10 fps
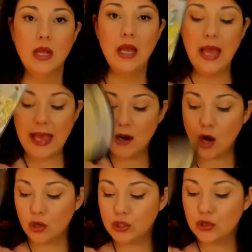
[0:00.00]
And
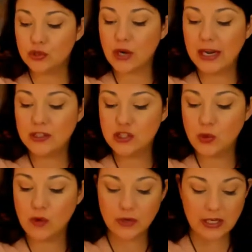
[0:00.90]
all you're trying to do
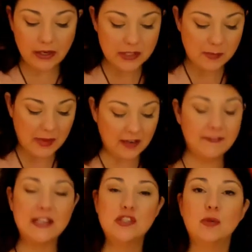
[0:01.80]
over here is
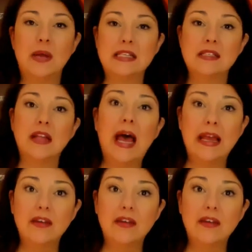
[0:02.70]
manifest your best life.